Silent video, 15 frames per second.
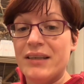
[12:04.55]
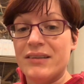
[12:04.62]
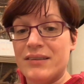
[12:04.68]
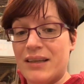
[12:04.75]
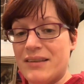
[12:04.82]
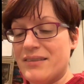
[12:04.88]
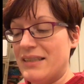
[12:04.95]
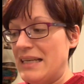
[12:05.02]
It's
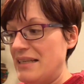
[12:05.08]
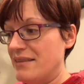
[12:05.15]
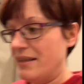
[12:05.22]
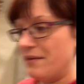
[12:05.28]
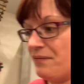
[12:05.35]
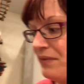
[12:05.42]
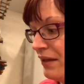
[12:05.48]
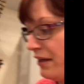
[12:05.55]
nice and
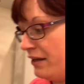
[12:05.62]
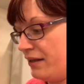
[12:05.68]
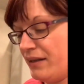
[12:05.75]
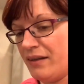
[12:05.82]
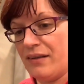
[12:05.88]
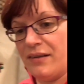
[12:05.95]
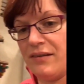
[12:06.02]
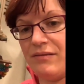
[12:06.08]
easy.
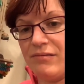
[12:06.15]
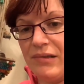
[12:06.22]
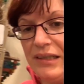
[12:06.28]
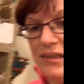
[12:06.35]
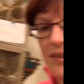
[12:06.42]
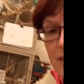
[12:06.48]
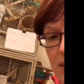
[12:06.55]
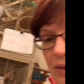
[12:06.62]

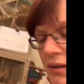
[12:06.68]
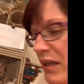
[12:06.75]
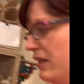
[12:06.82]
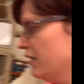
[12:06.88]
Right, so